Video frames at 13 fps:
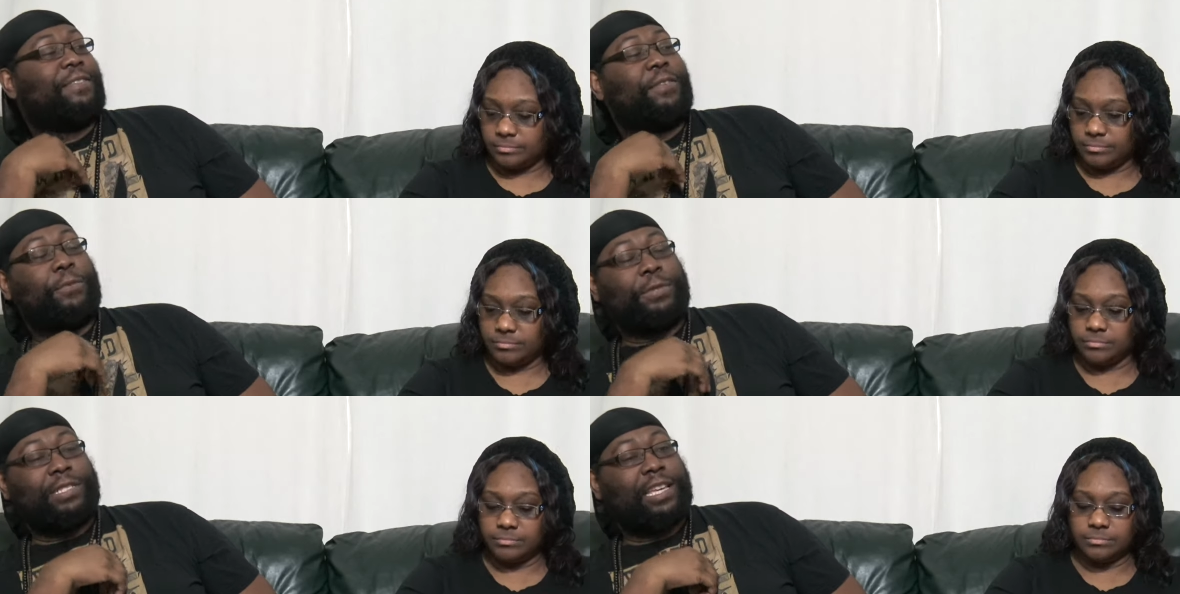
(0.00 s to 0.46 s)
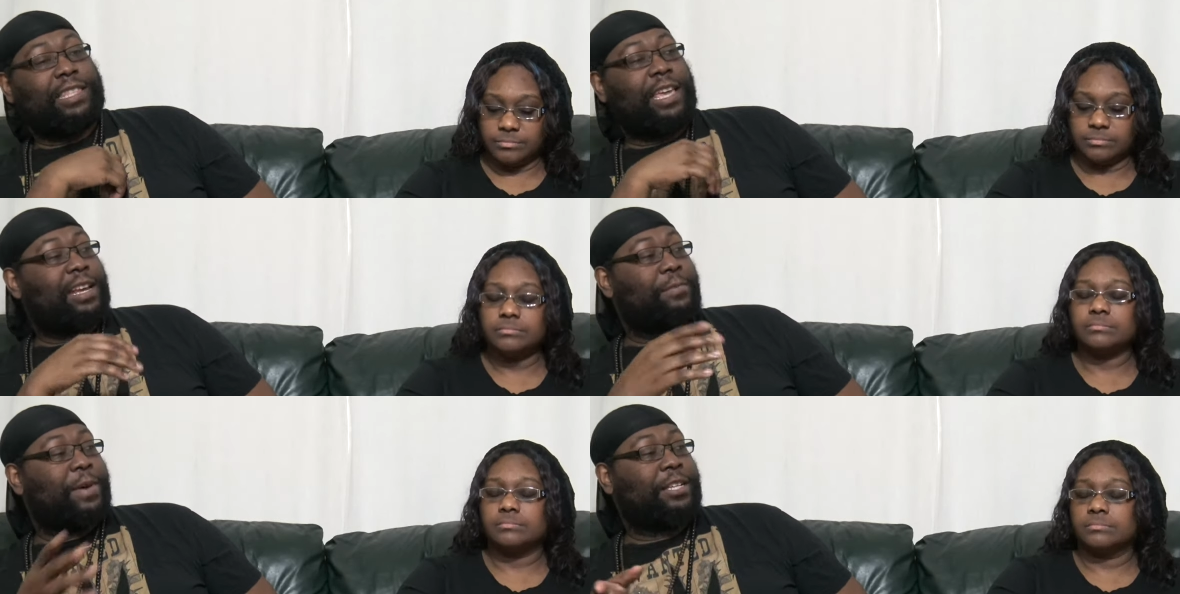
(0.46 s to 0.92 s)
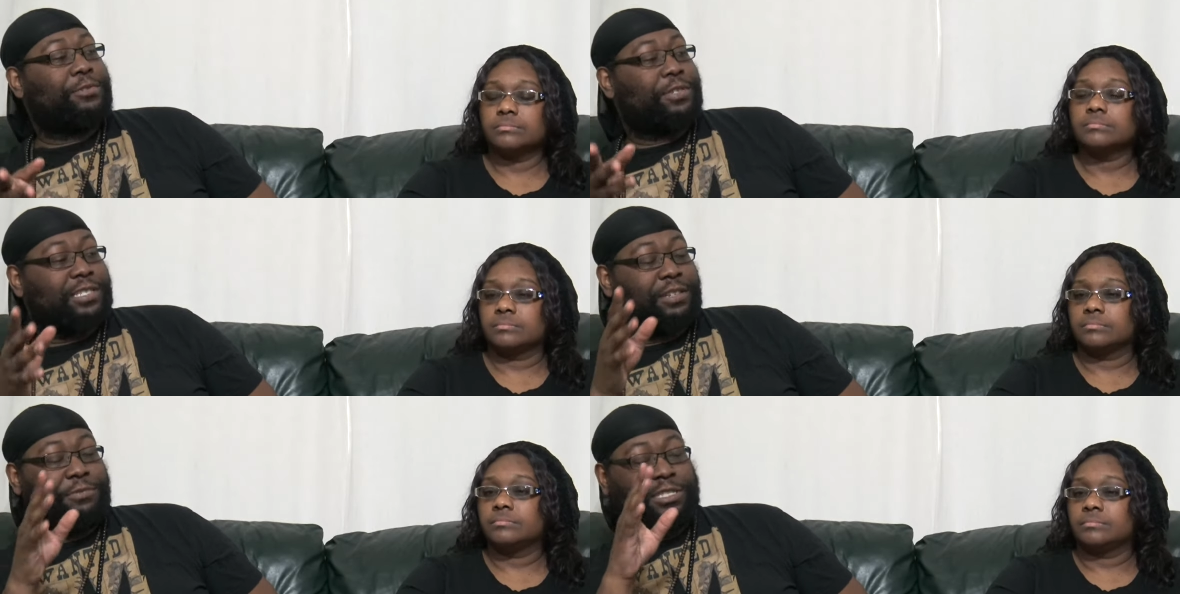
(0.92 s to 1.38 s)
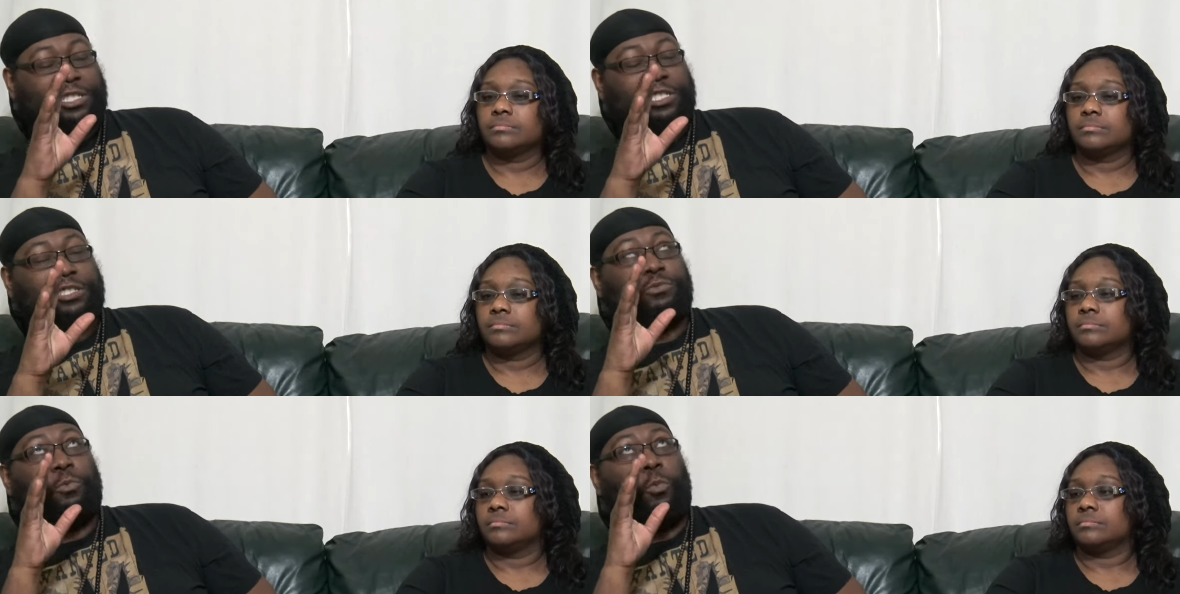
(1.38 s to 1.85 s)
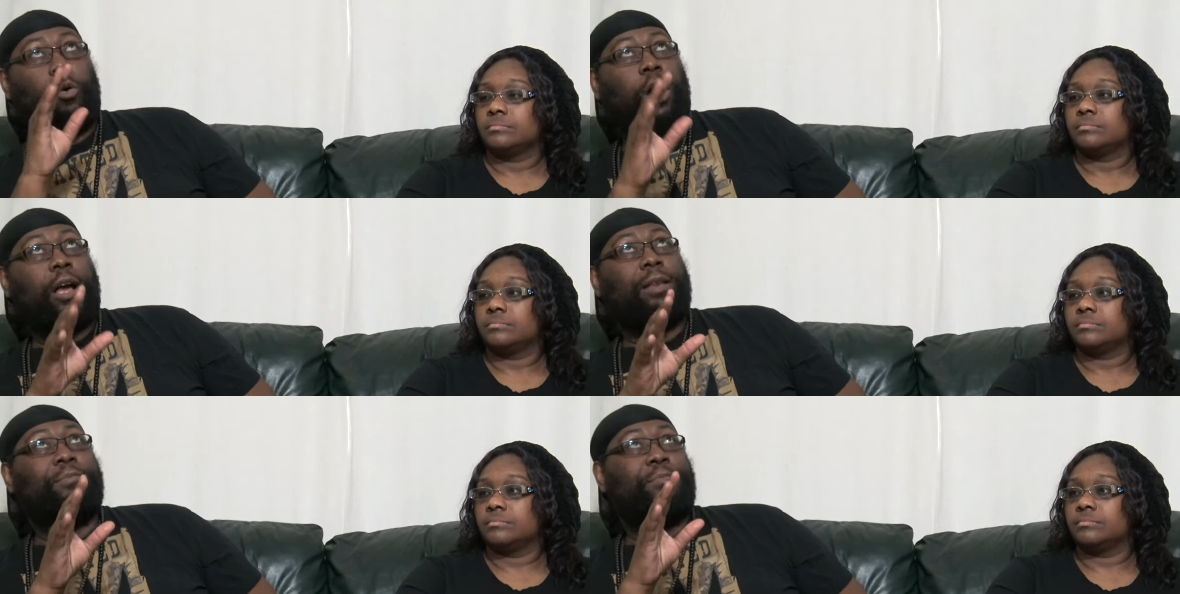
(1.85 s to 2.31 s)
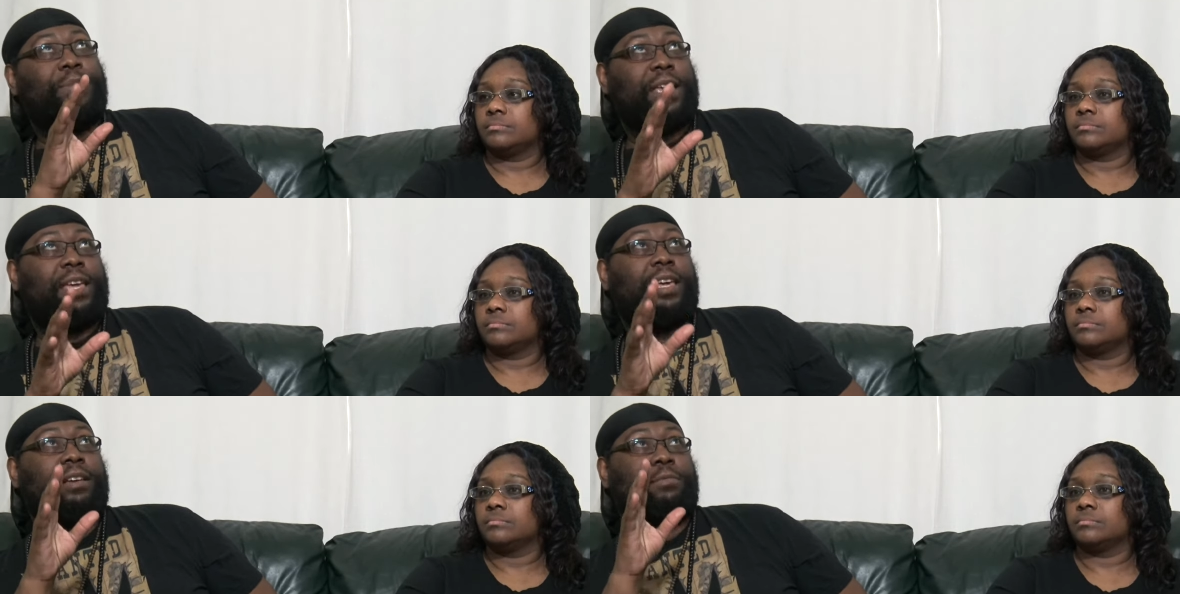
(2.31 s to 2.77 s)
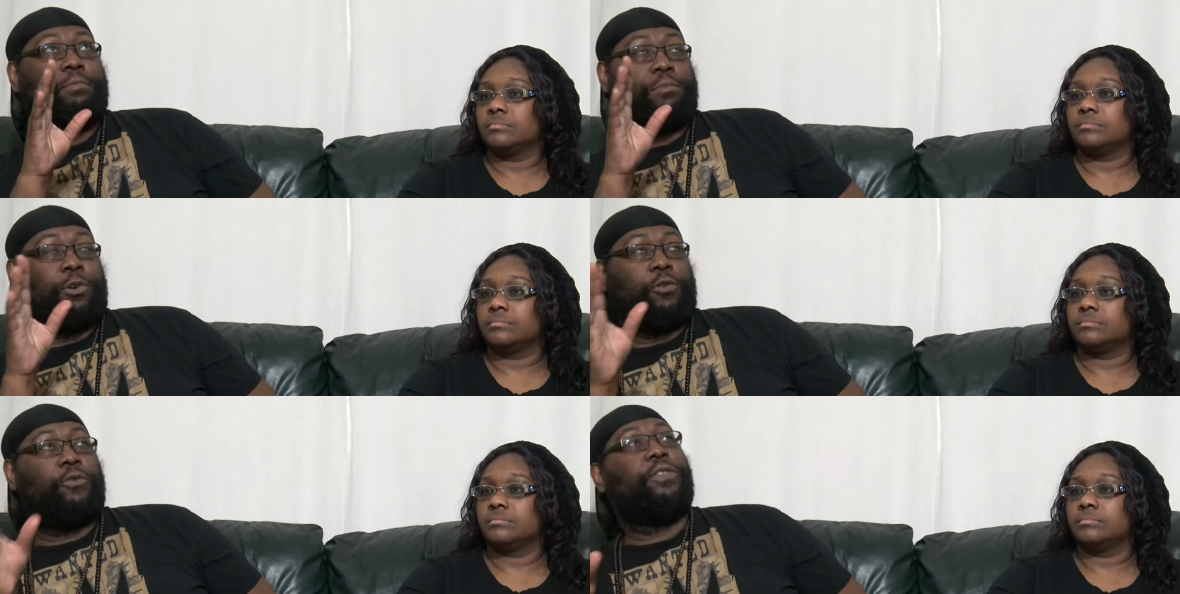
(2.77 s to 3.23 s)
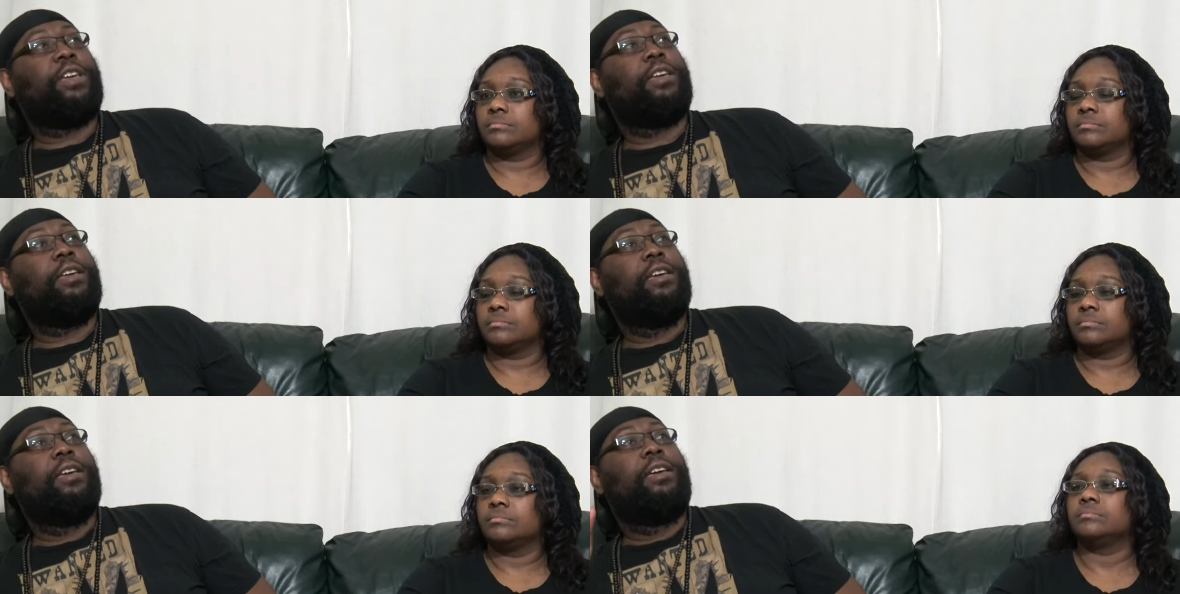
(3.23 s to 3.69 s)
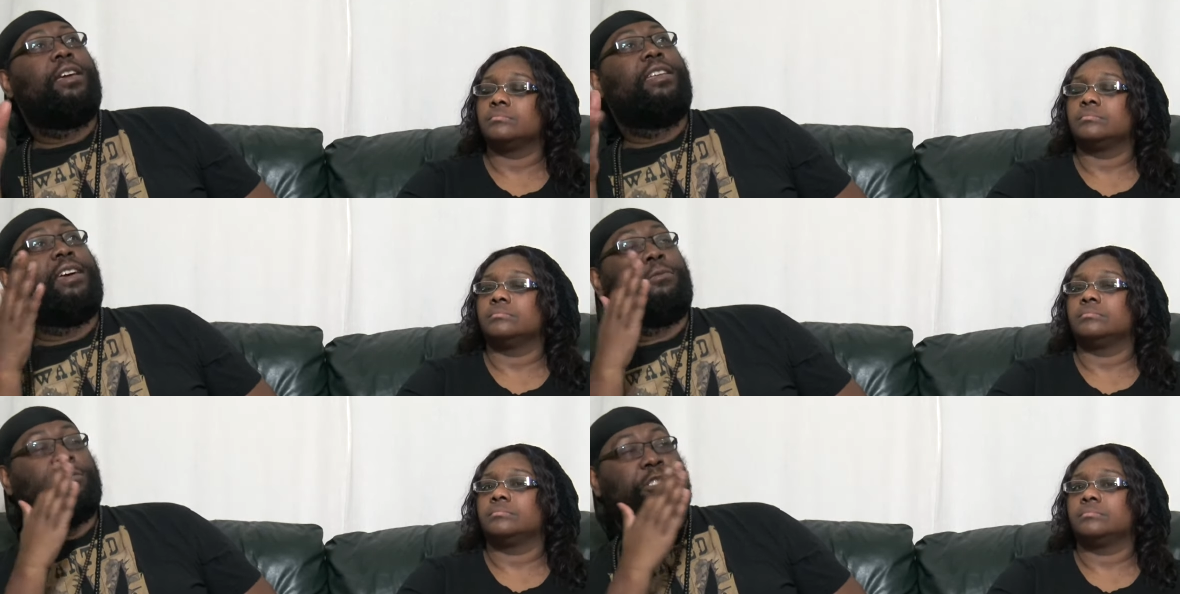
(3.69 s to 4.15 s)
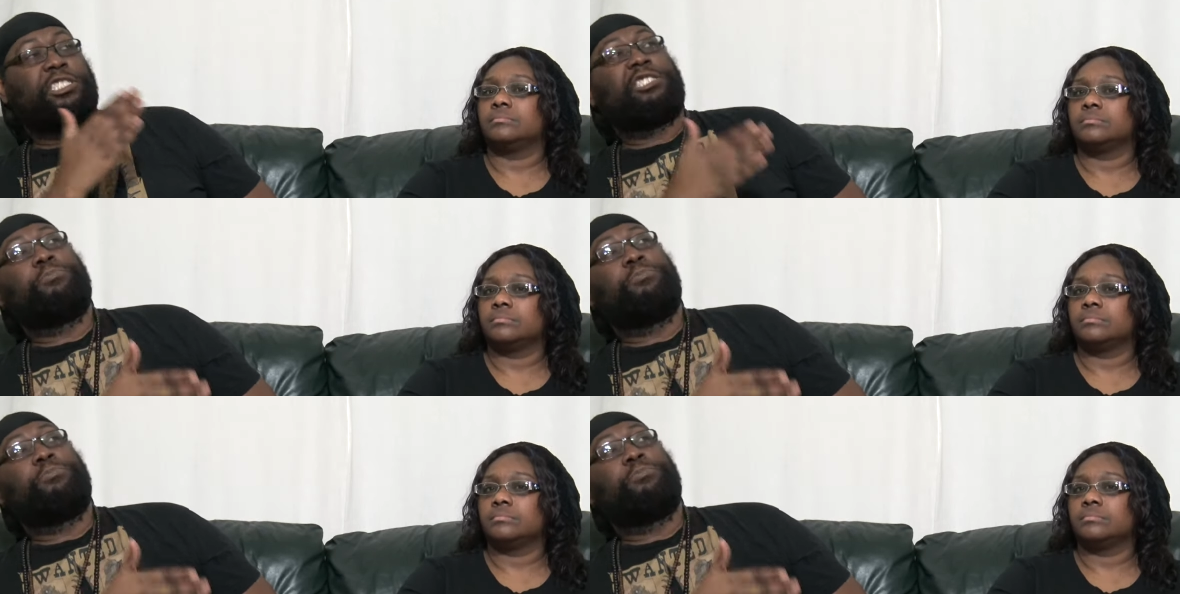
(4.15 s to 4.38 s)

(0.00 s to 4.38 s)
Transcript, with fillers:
Speaker 1: if it was like the Animatrix, it was just one big movie that was just